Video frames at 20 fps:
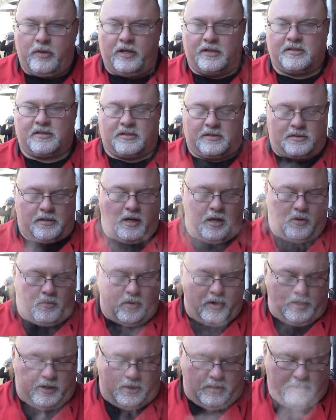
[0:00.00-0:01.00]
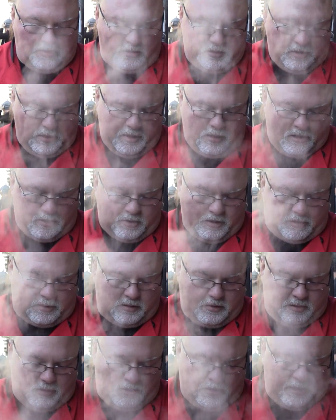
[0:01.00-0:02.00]
there's already, the
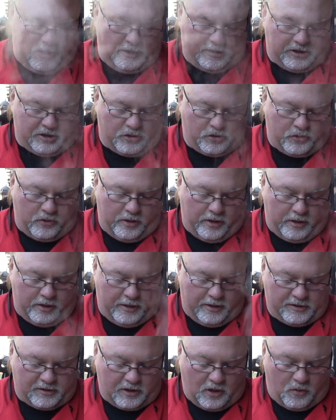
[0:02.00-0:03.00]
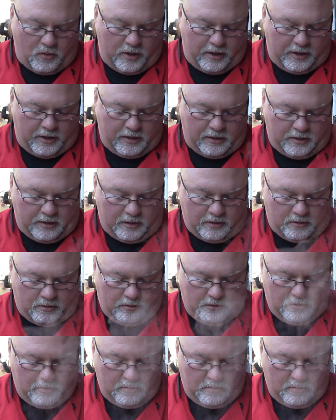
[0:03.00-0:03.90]
Cajun Trinity is already in here.